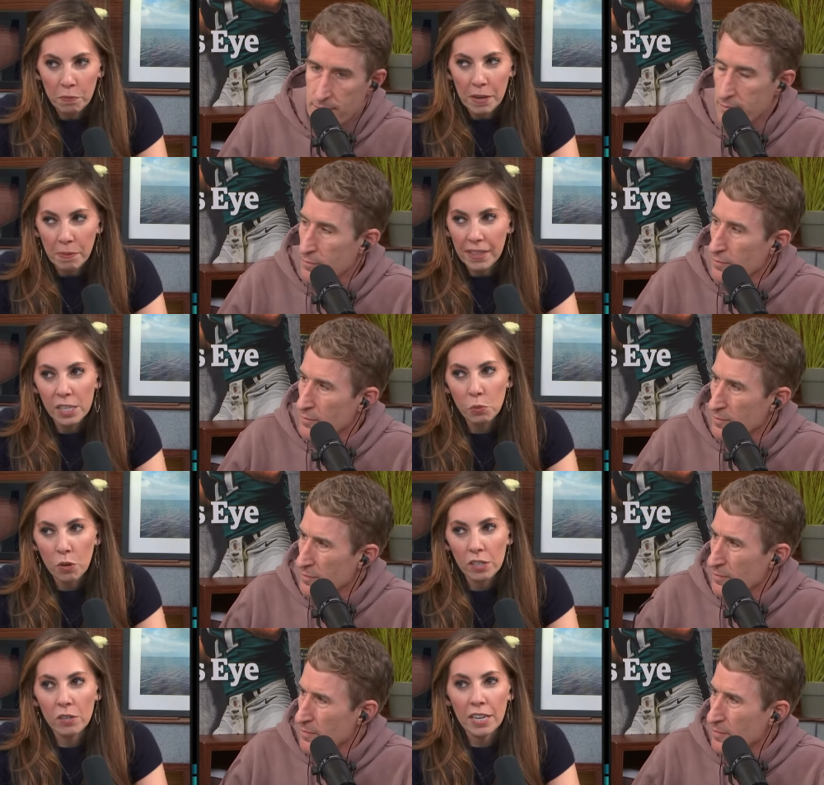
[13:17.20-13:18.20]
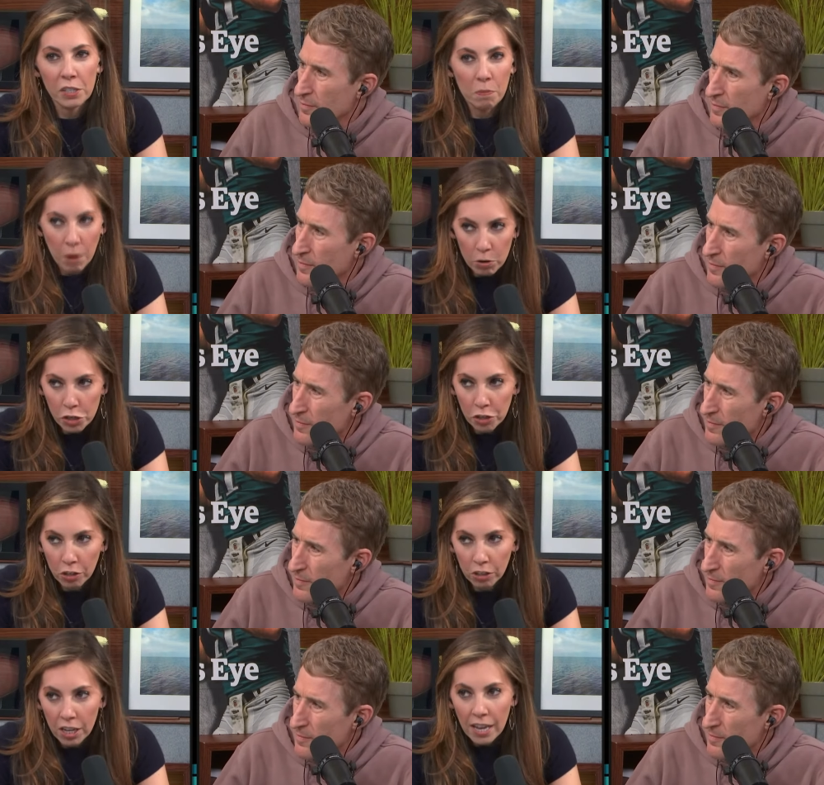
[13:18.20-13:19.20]
Speaker 1: would be, but this one is
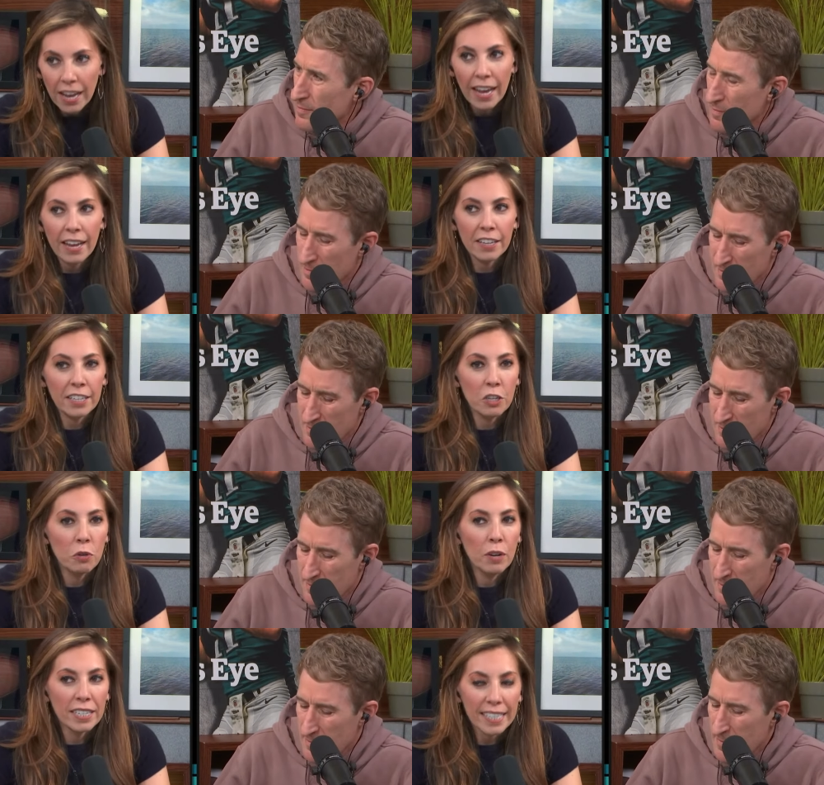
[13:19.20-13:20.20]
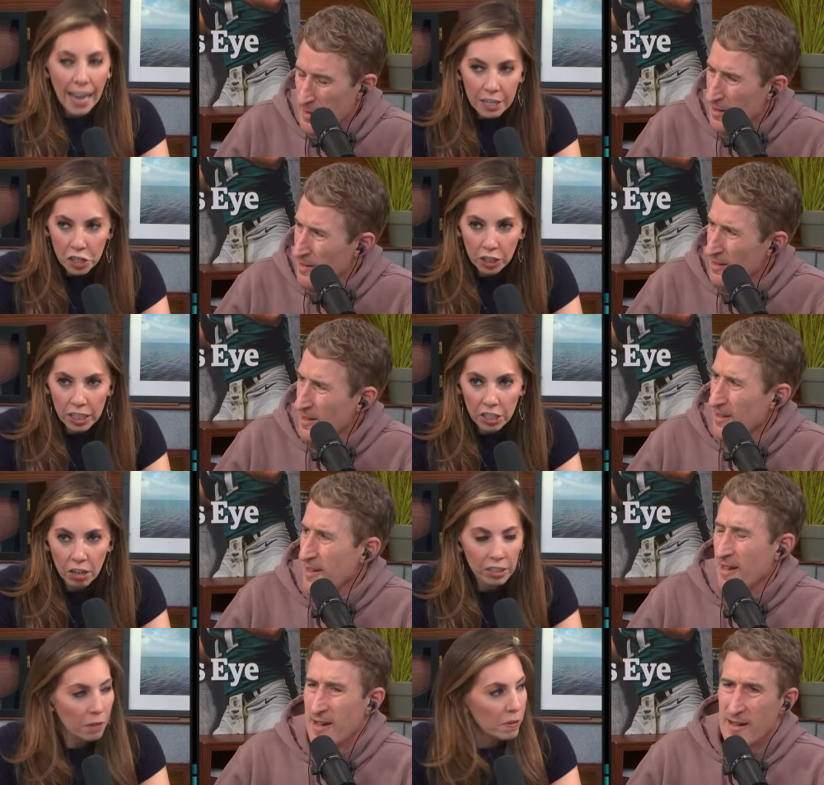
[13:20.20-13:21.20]
emotional. It, you intentionally
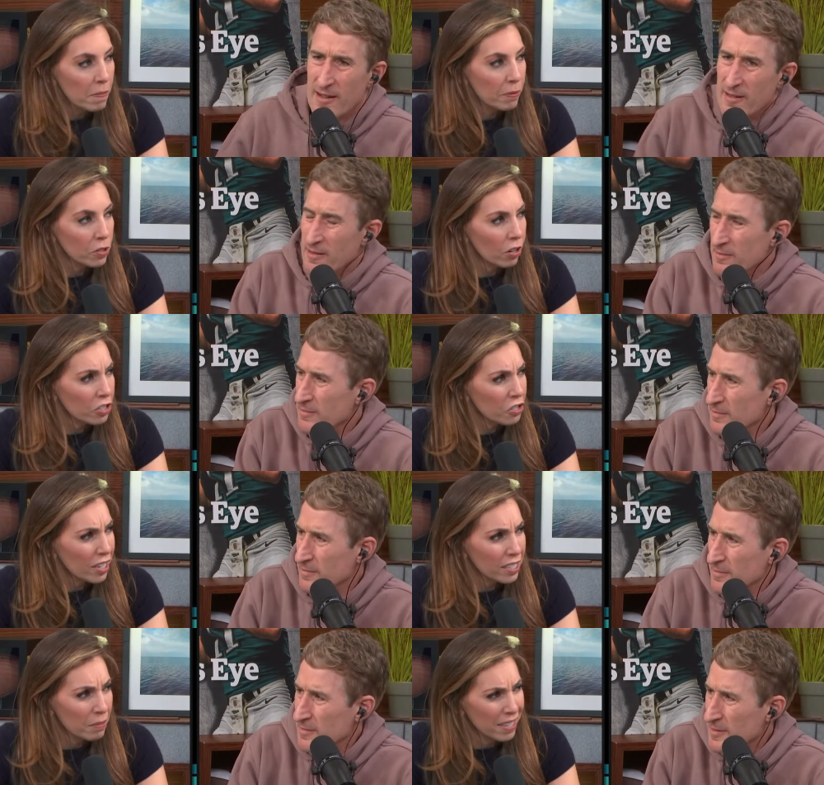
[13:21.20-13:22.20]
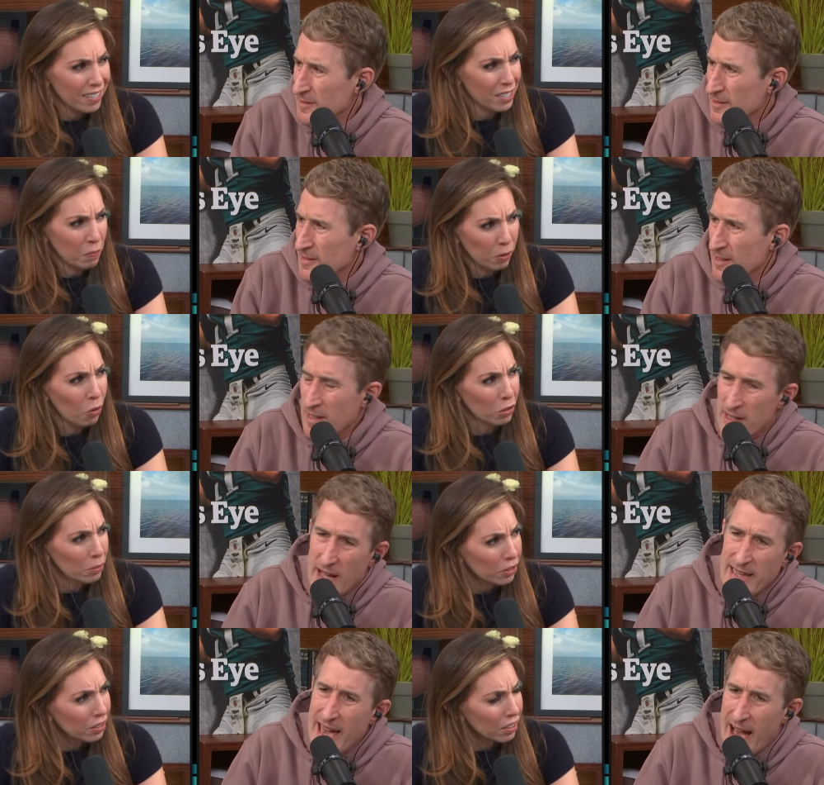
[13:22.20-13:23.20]
tugged on people's heartstrings. I mean, it's
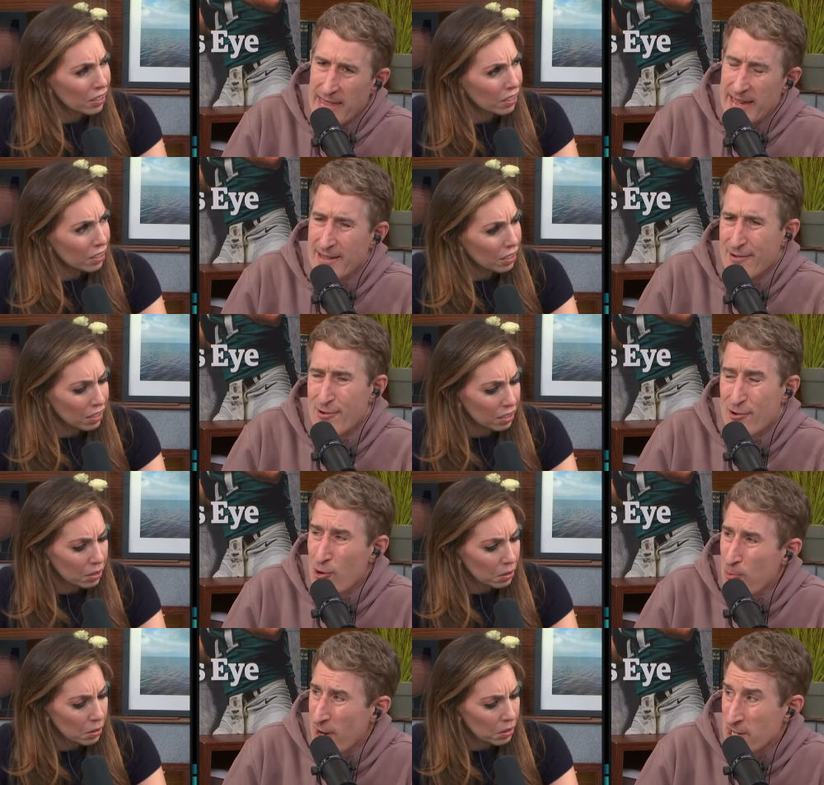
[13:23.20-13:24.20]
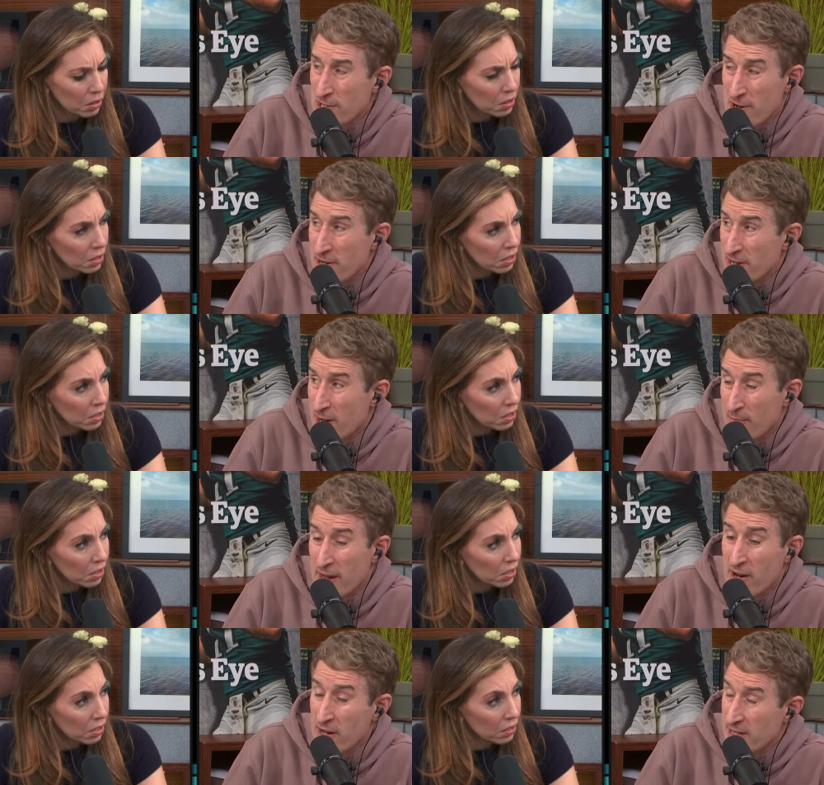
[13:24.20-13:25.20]
deplorable.
Speaker 2: Yeah, I think corporations aren't dumb.
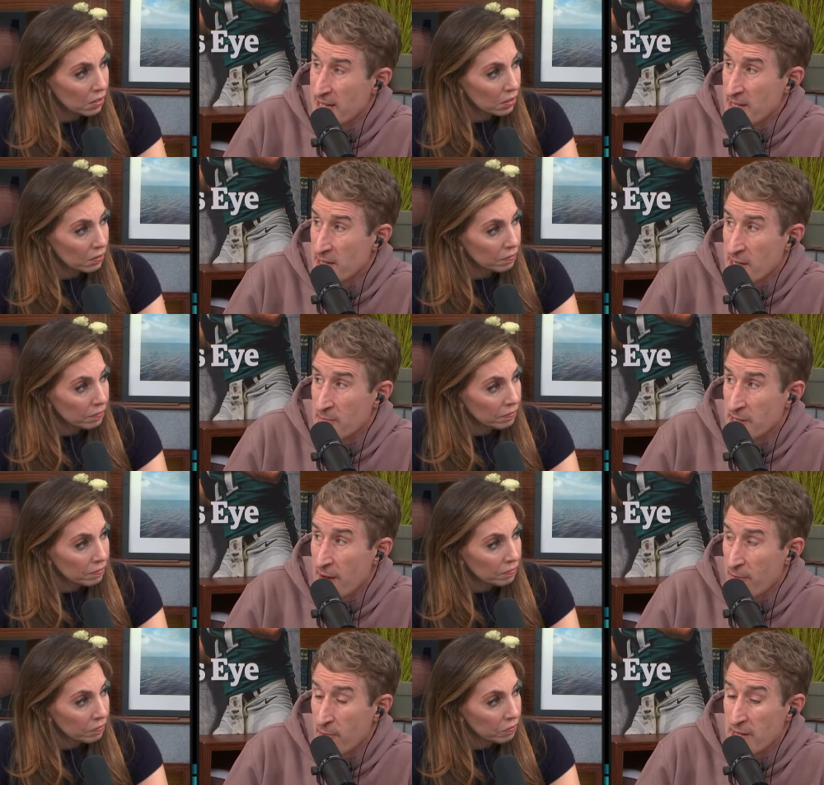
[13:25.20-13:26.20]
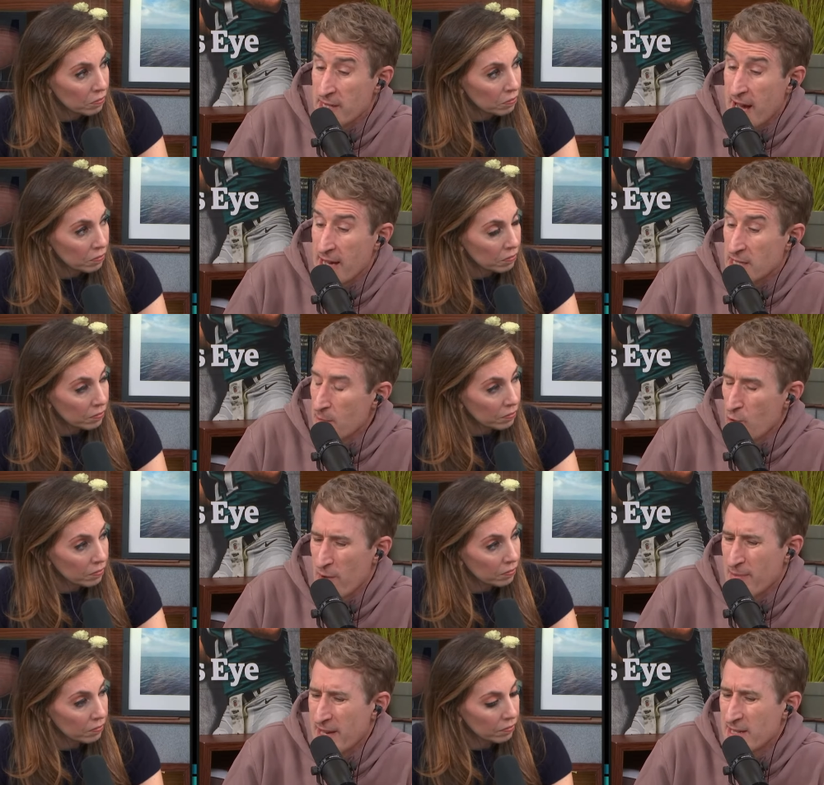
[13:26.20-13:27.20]
They're going to distance themselves from this guy at some
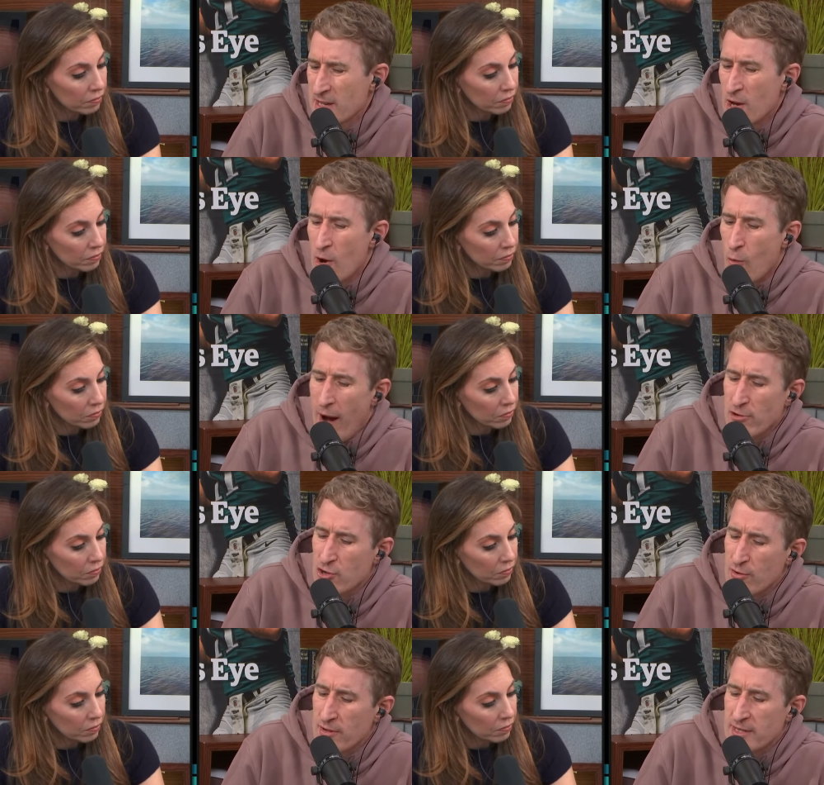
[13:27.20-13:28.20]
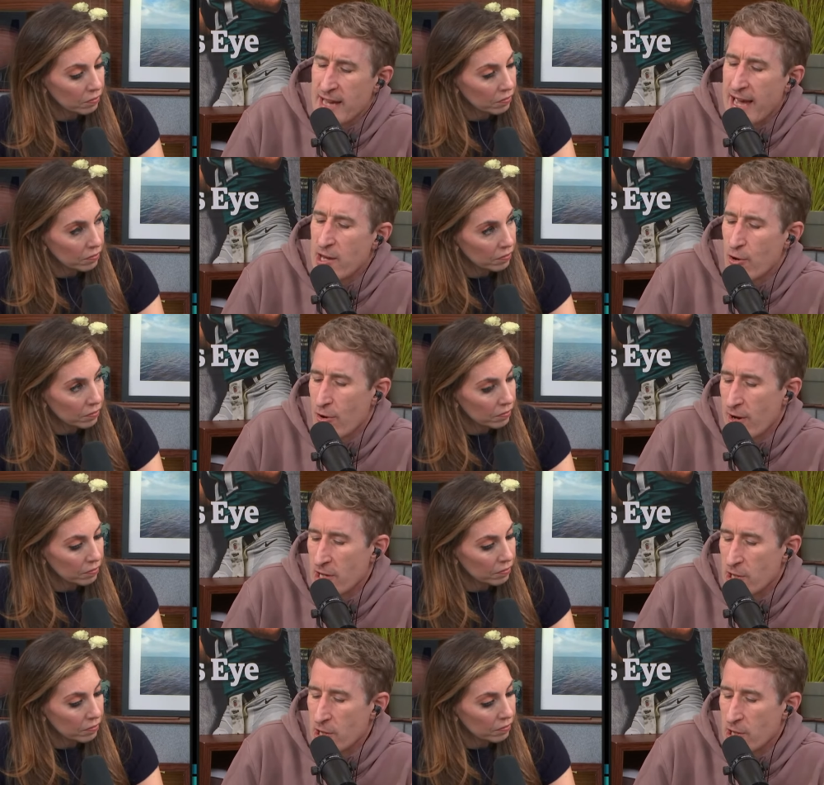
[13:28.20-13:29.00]
point because why would you say you're a